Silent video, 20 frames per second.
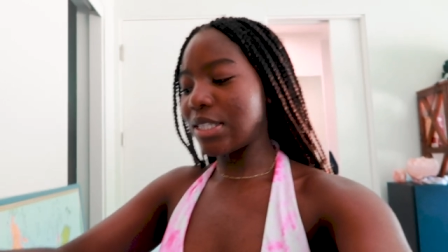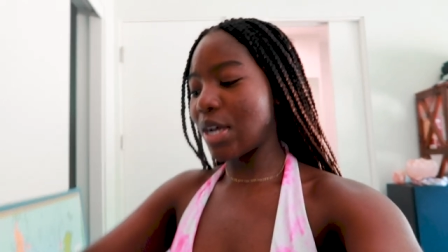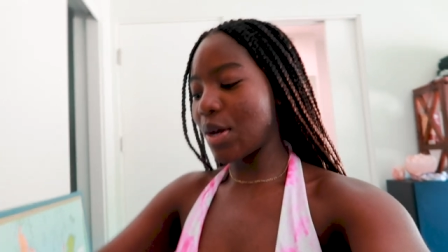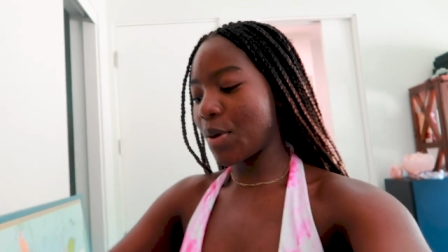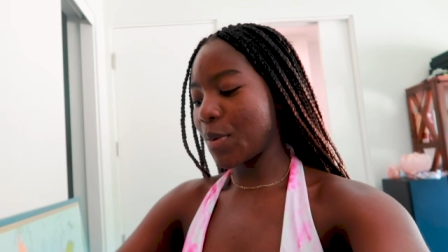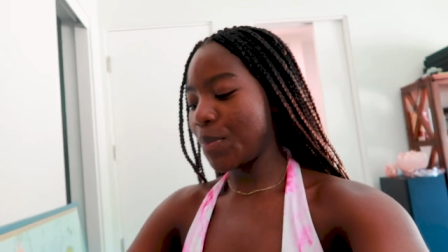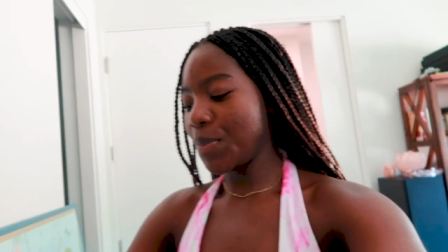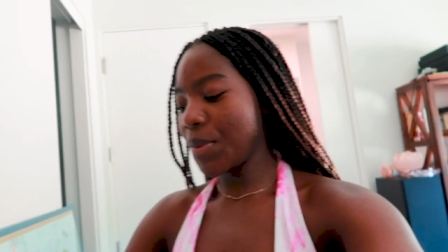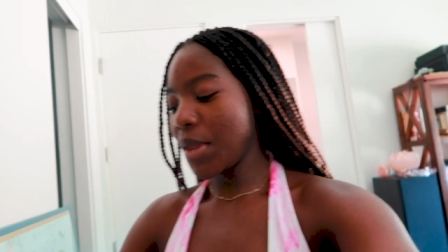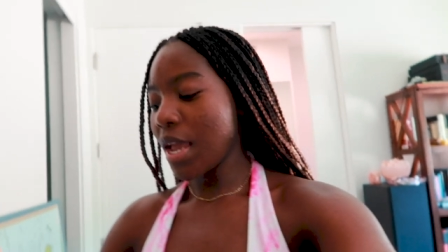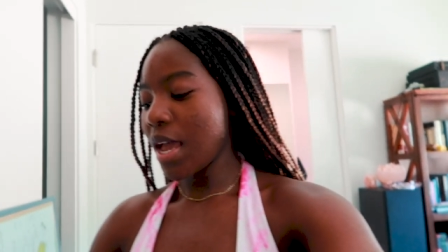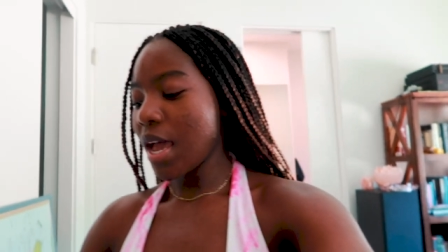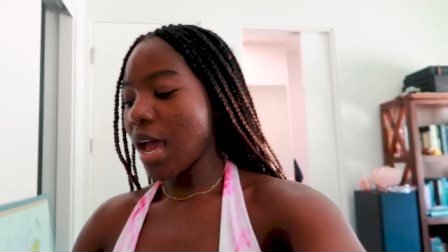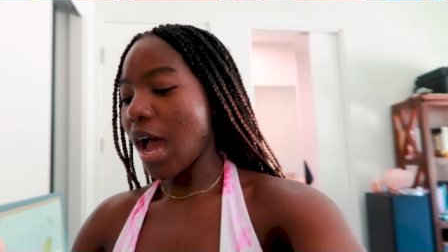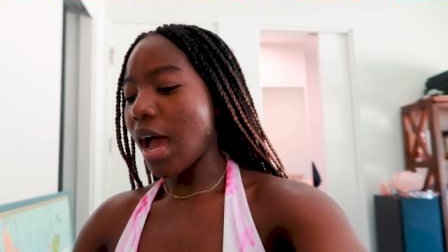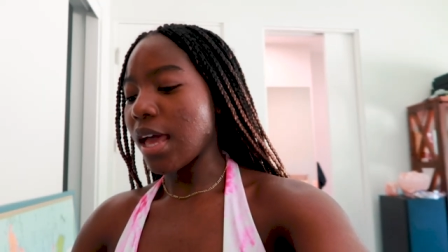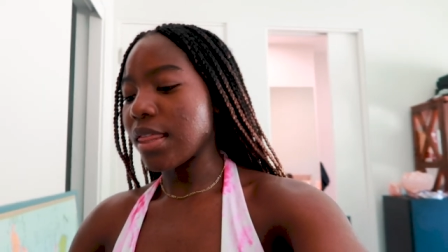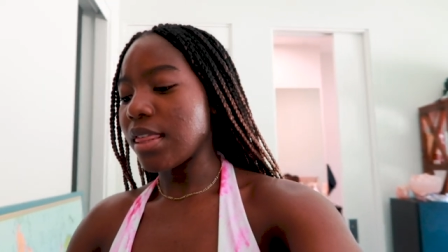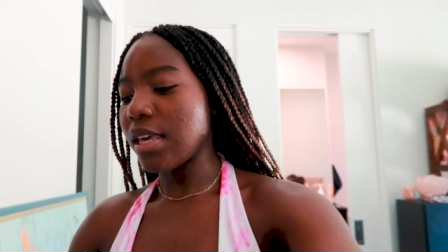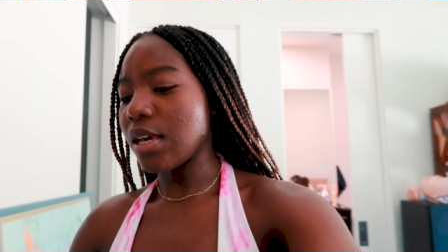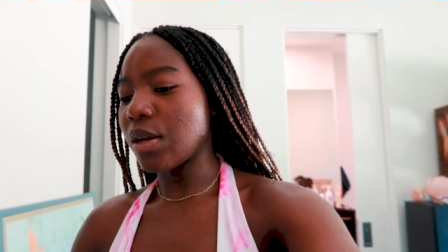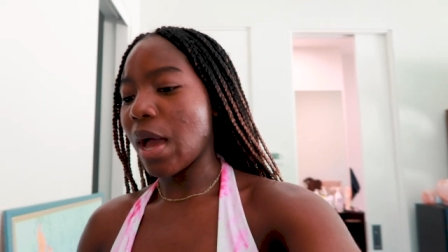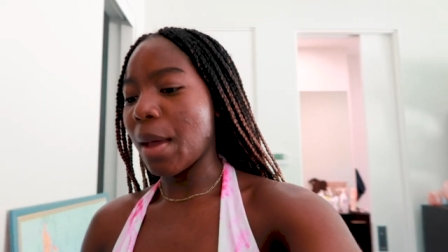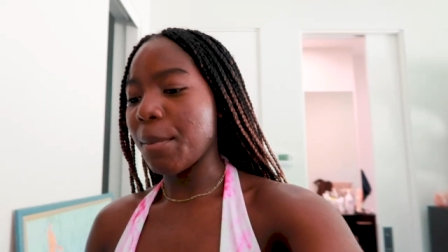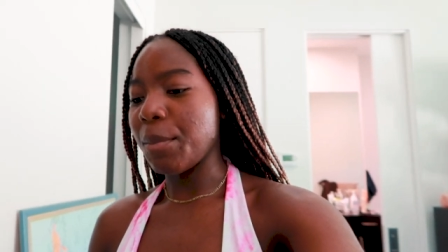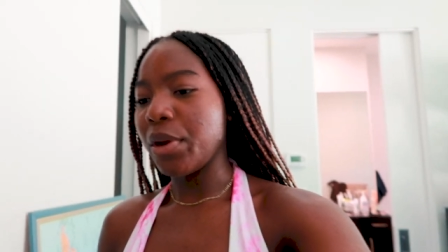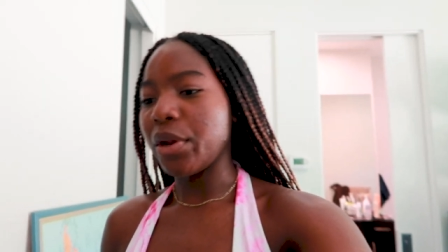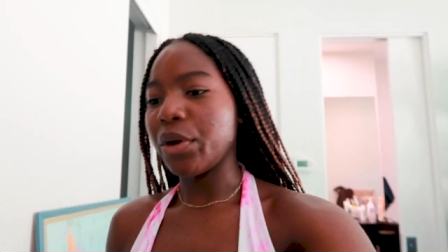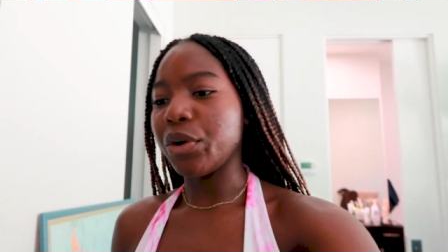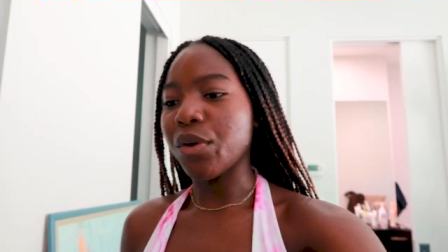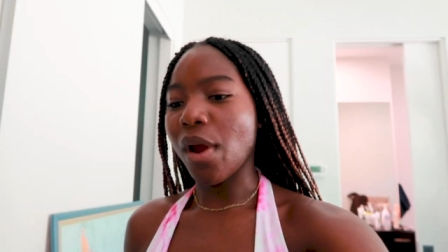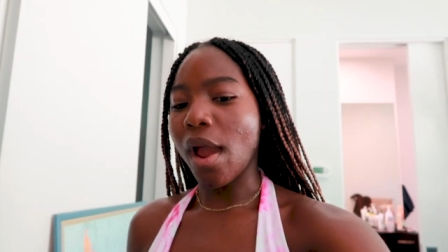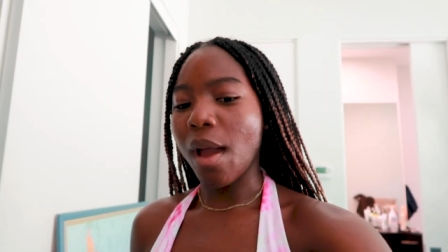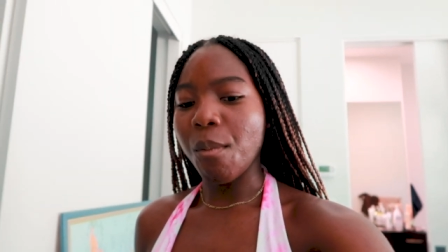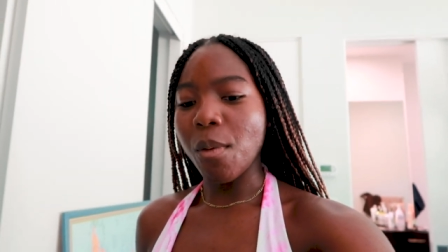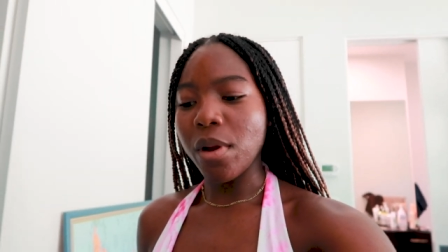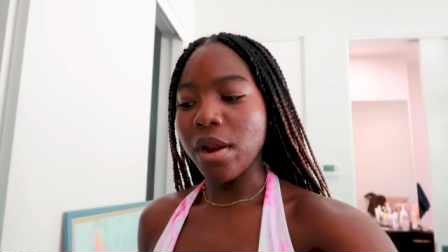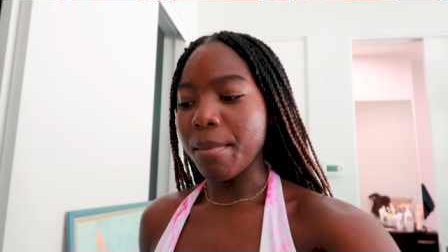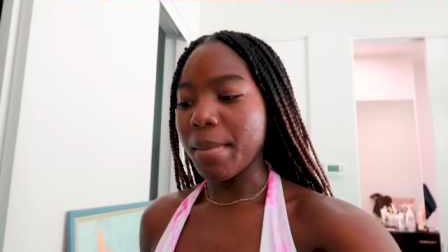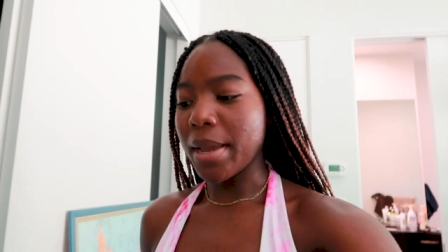So I think I'm gonna
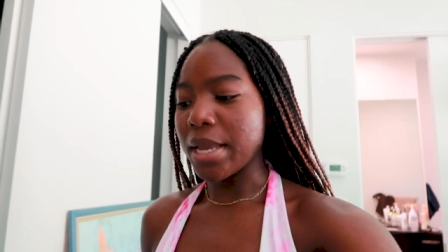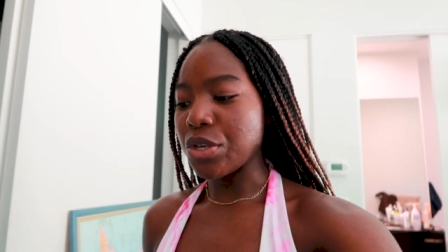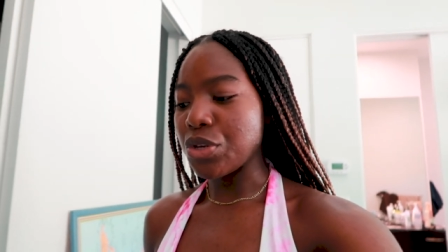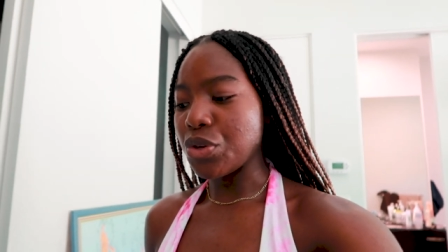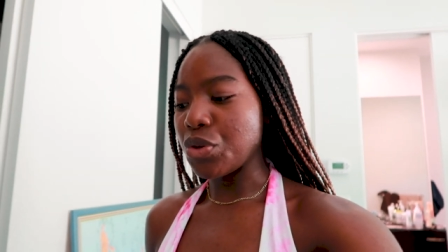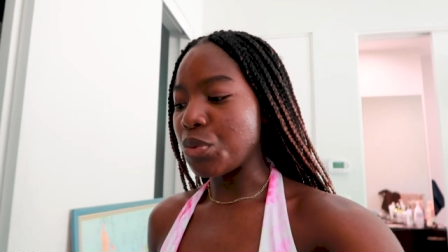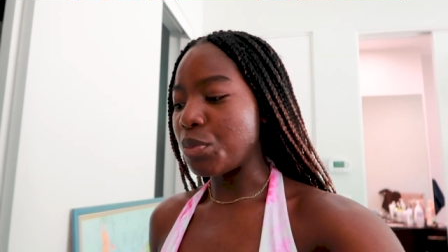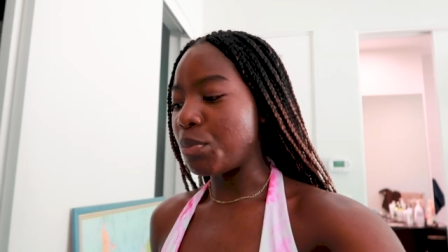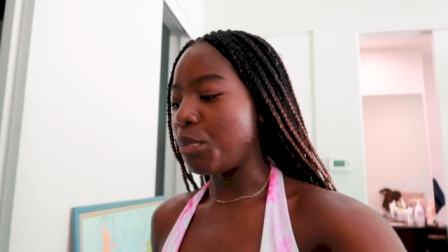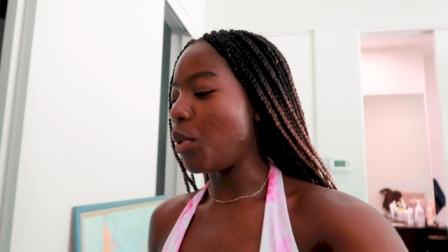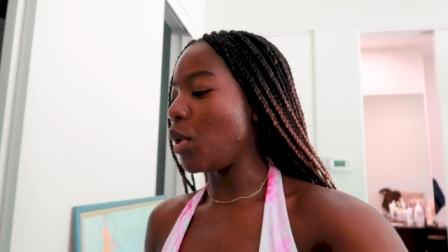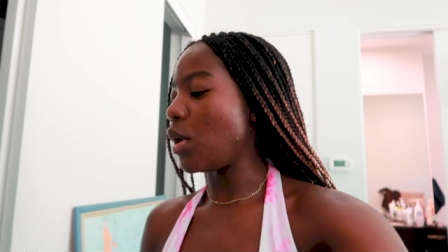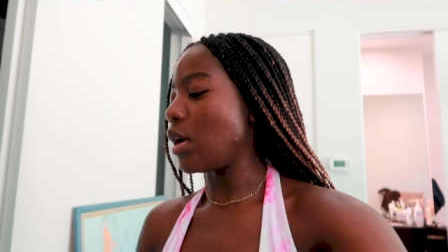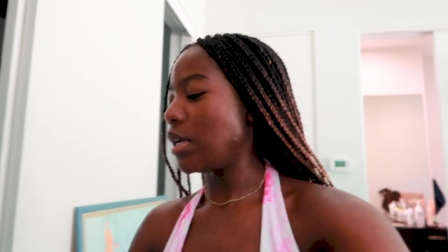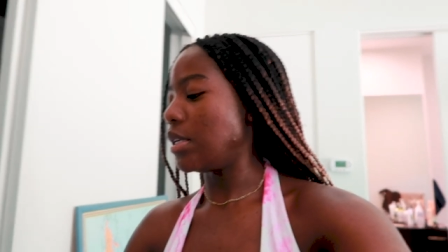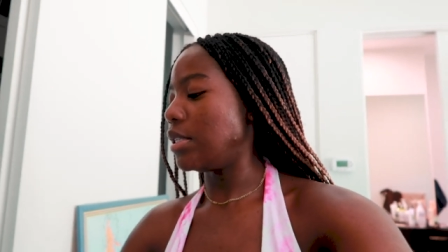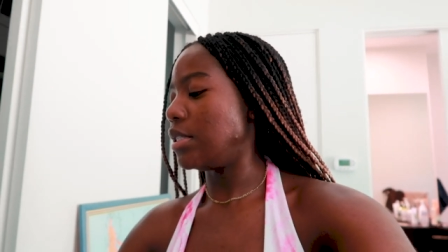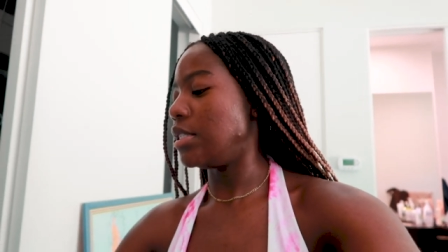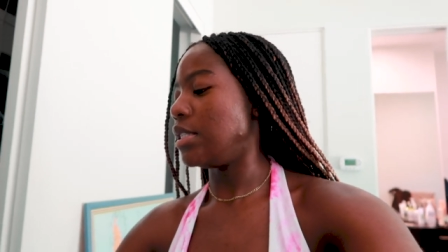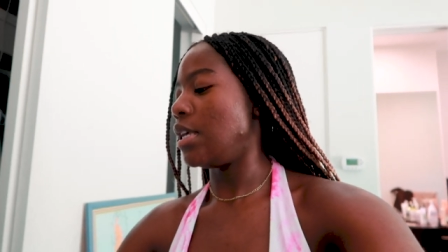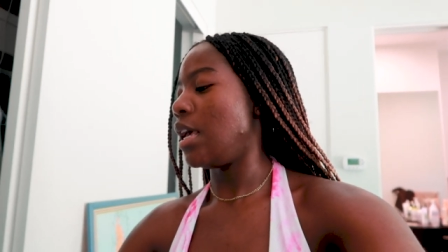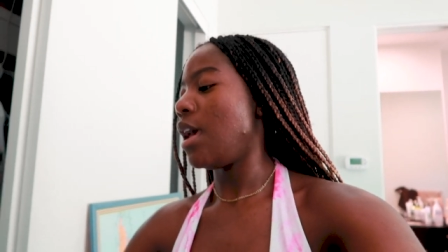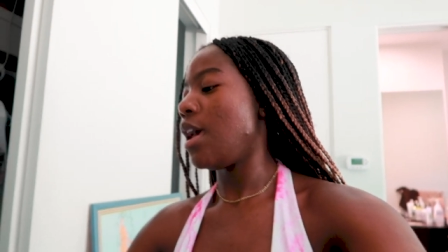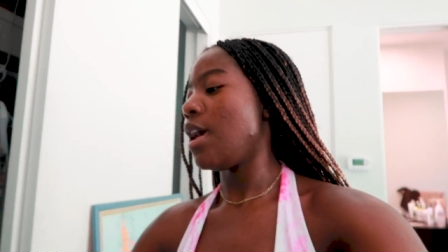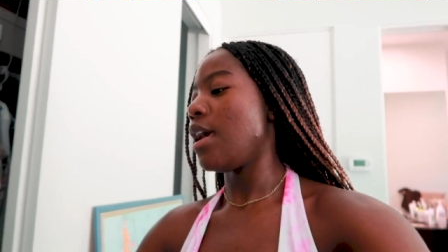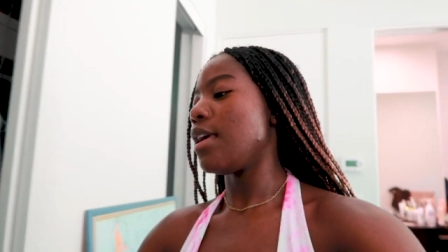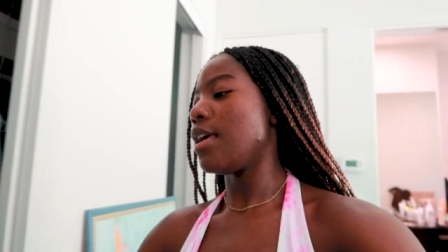grab one of my new books